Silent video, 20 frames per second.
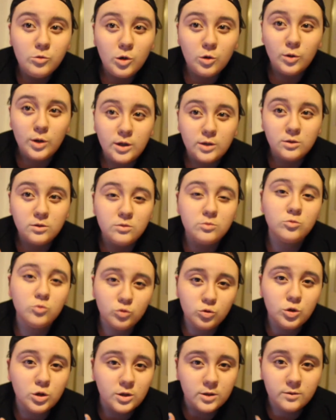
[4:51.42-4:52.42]
Alright,
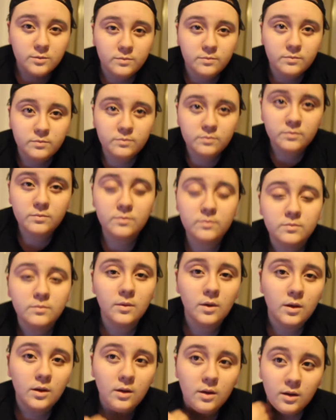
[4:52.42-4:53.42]
good.
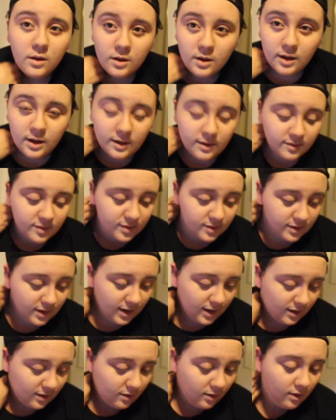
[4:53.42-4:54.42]
And so
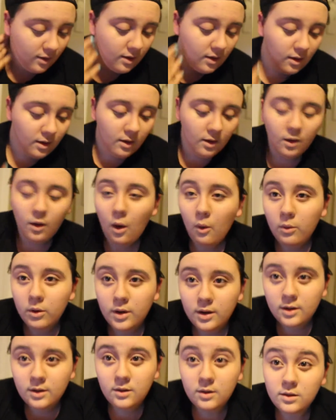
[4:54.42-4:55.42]
now, what we're
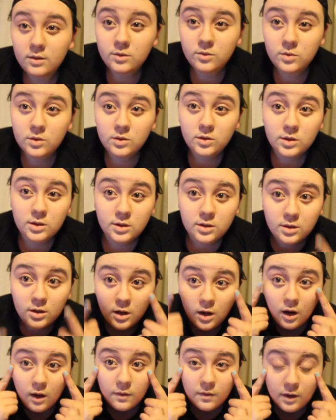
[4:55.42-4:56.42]
going to do is we're going to
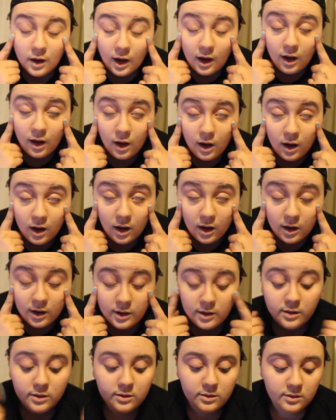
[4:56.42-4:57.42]
start on the
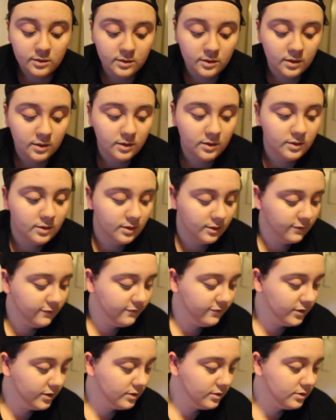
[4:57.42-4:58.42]
eyes. So
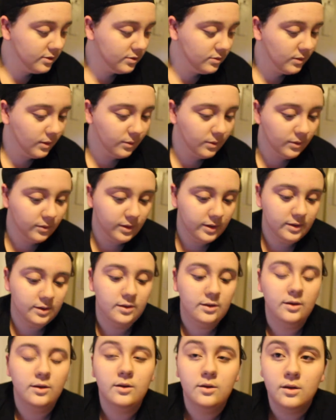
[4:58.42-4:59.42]
first what we're
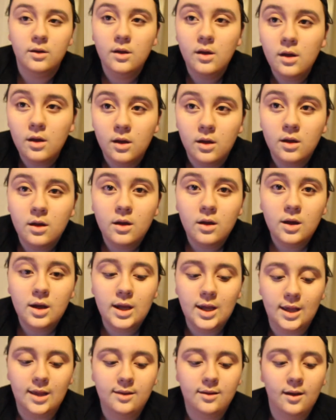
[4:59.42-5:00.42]
going to do
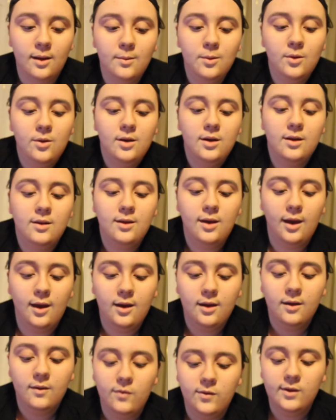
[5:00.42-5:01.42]
is I'm going to
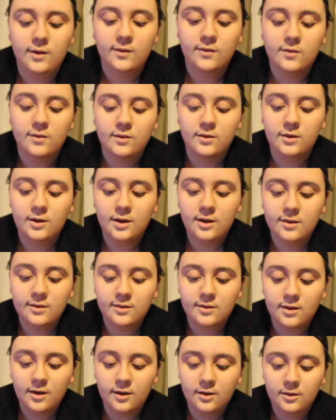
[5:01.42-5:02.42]
take this
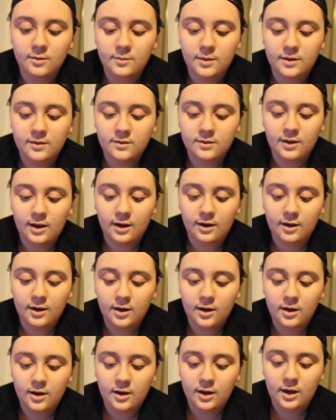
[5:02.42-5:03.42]
NYX colored
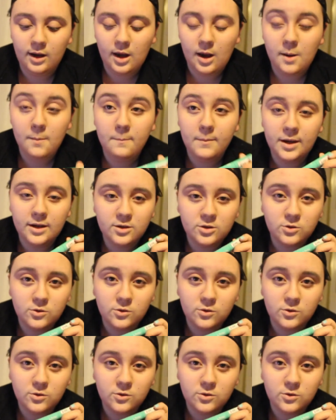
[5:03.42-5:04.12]
mascara in Mint